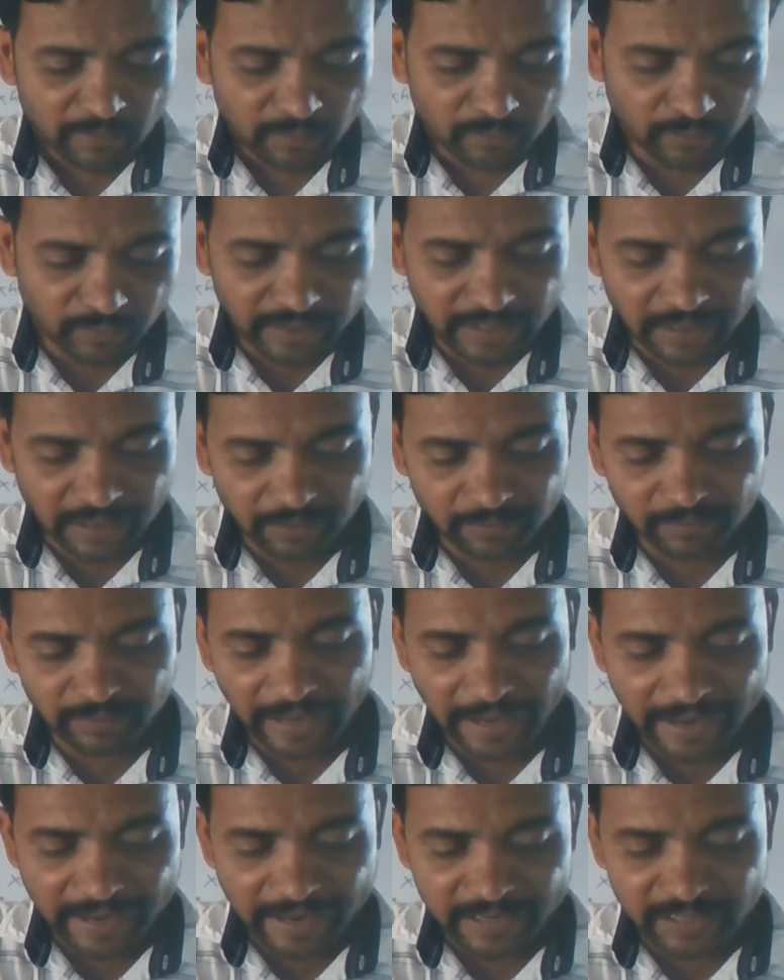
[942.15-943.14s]
We have our
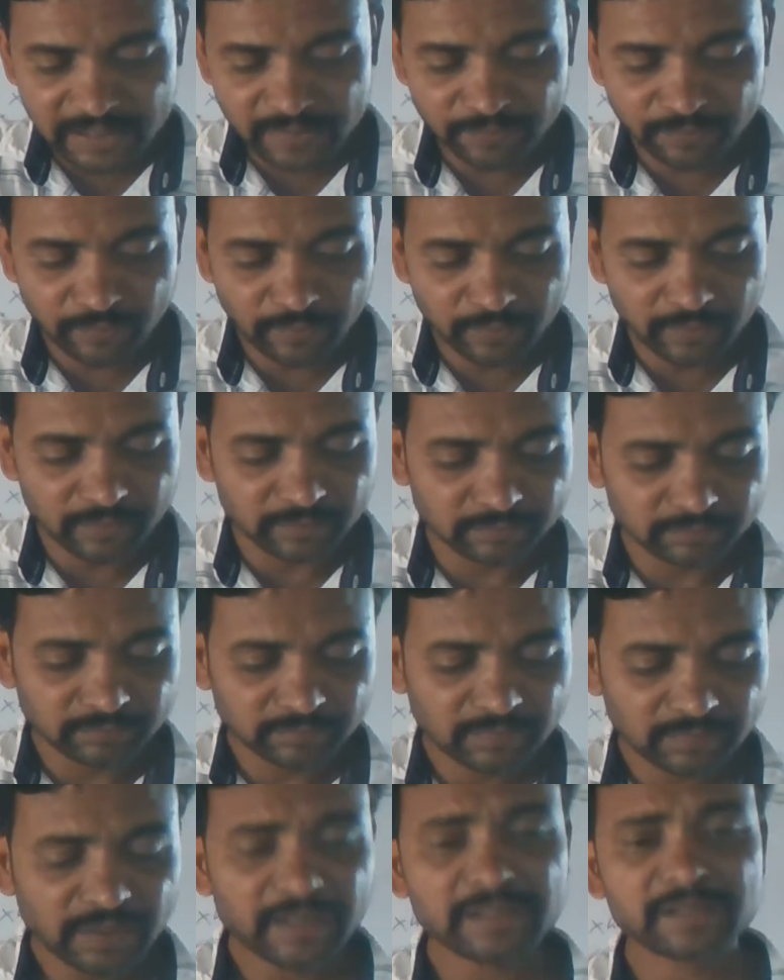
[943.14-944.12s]
hands full.
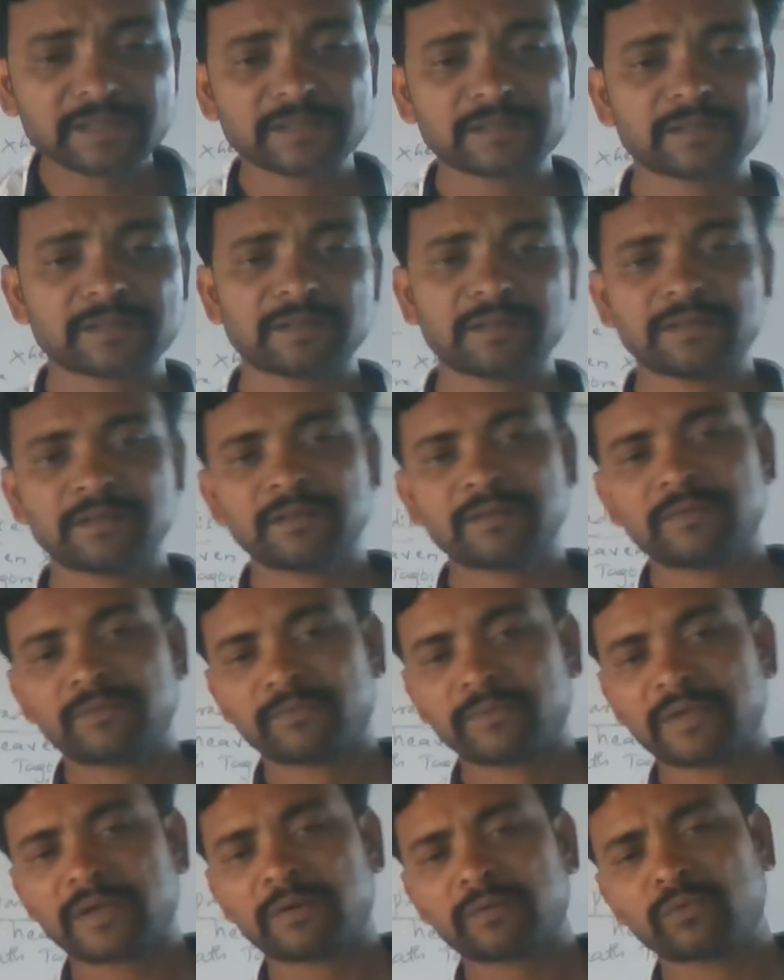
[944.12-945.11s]
Yes,
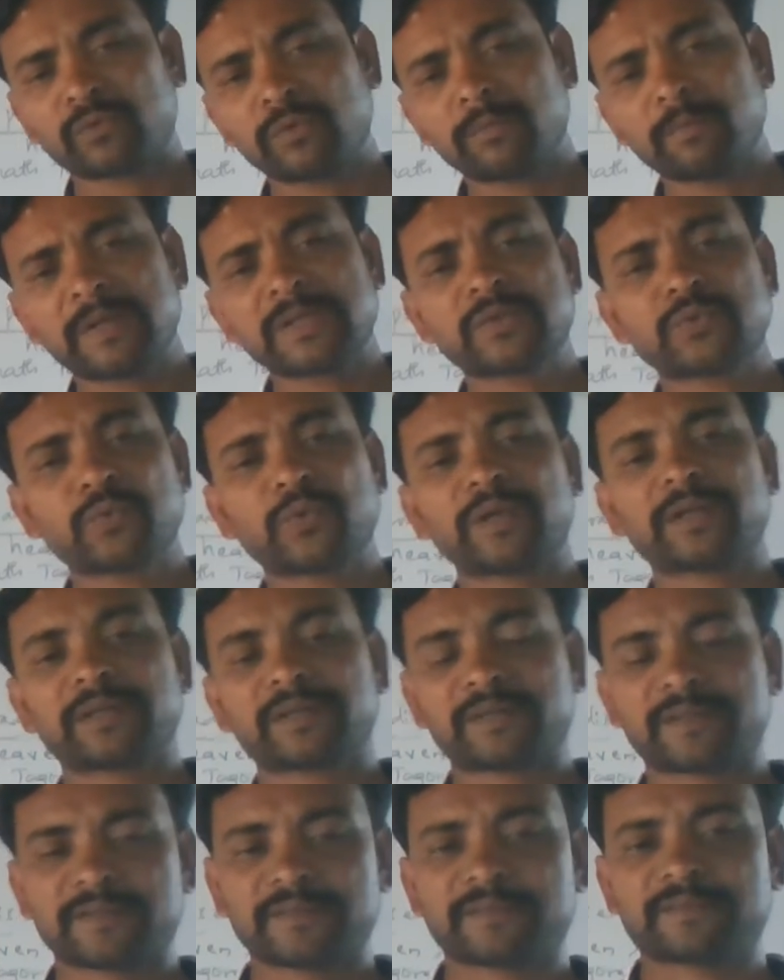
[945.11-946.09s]
we have too much
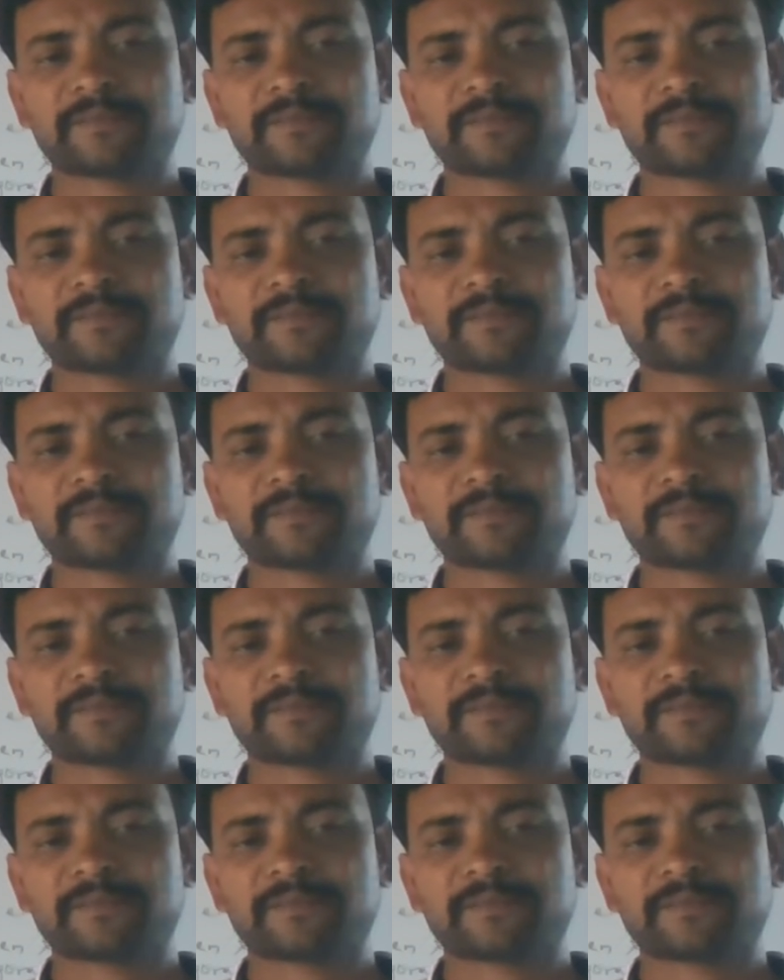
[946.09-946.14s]
work.